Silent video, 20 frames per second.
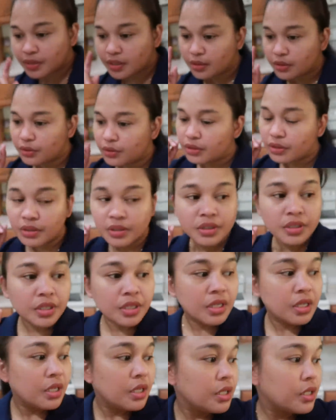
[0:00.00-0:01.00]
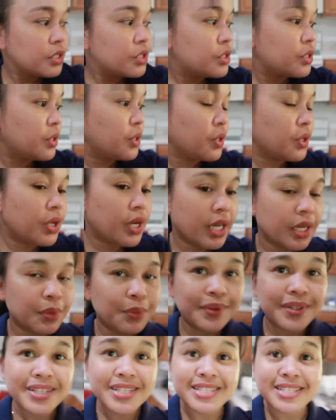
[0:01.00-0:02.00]
Yan, yan. So, I
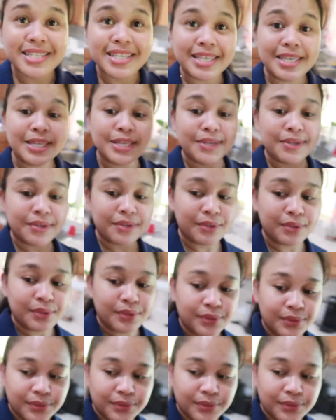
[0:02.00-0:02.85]
will see you.